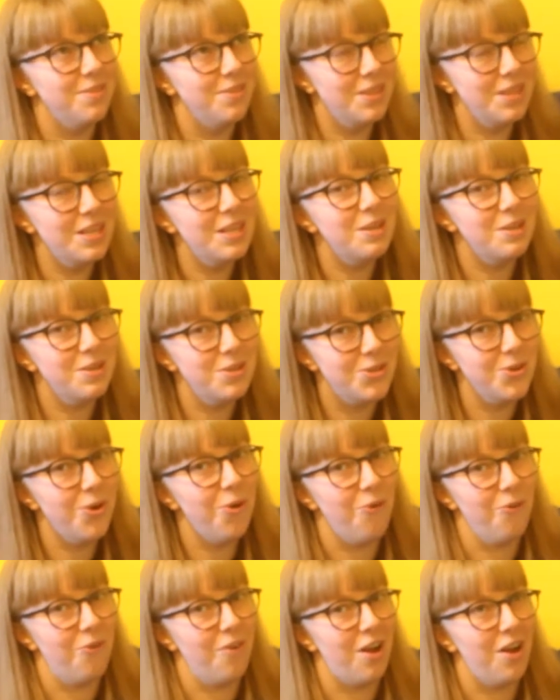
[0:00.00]
the
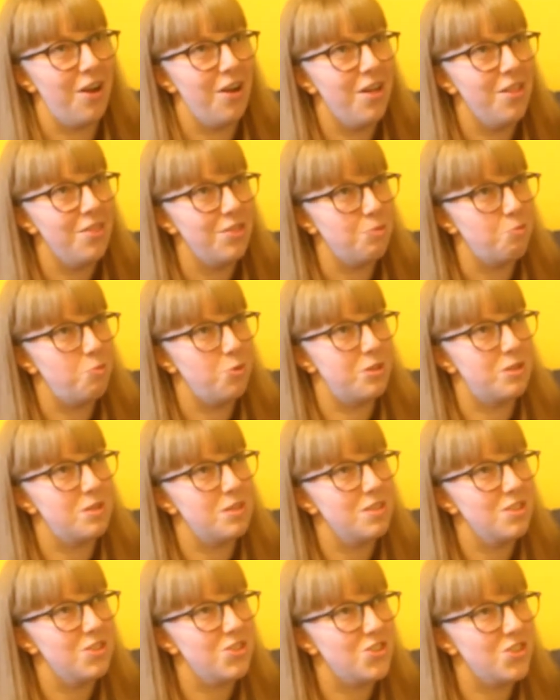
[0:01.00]
genre that
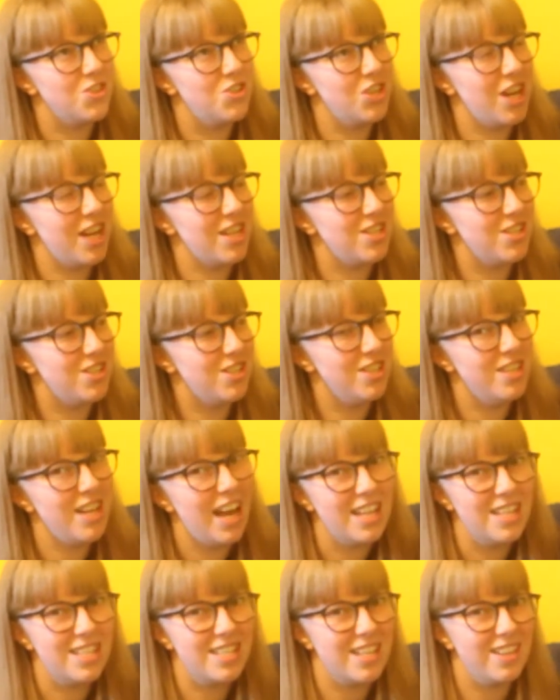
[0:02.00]
was suggested
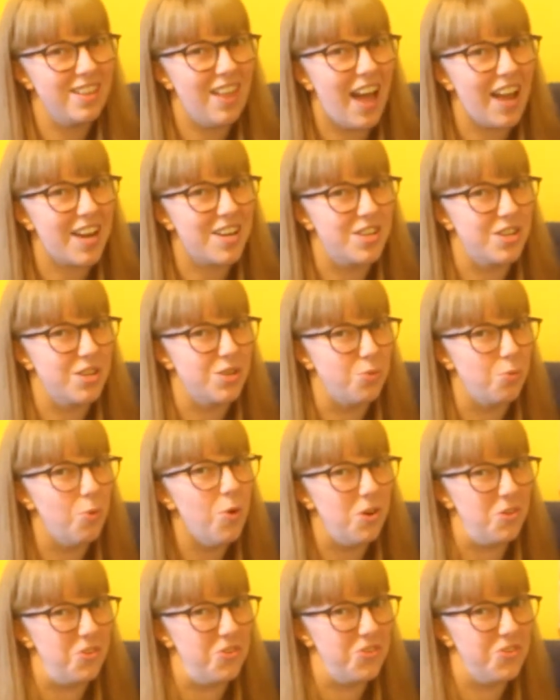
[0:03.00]
and selected
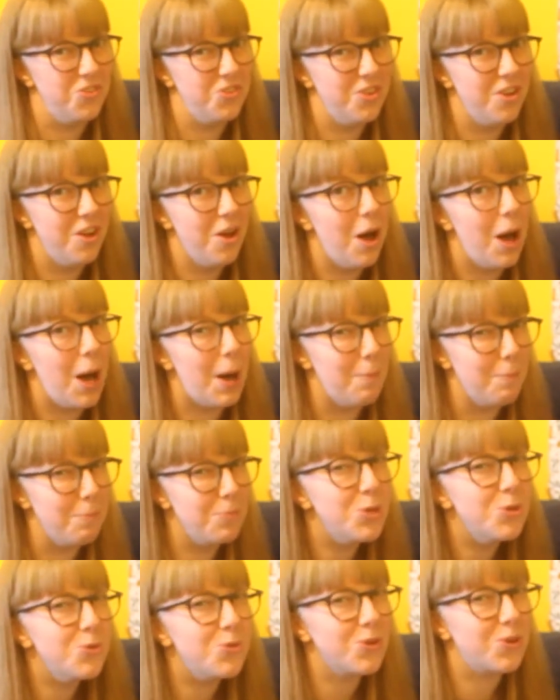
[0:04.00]
was a
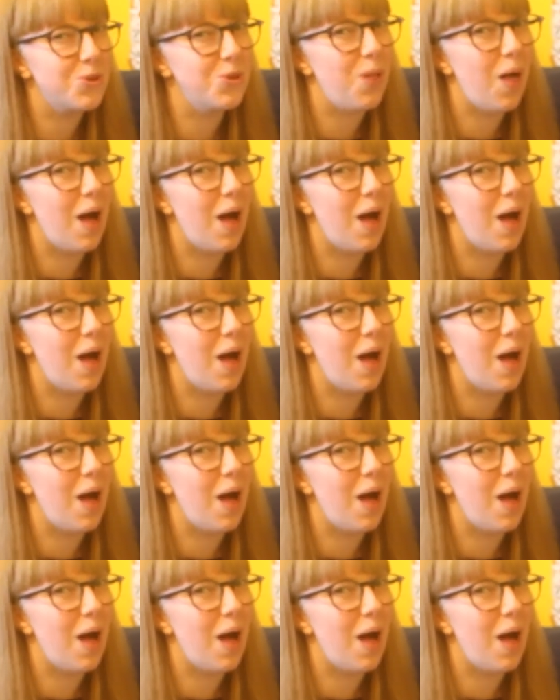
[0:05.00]
musical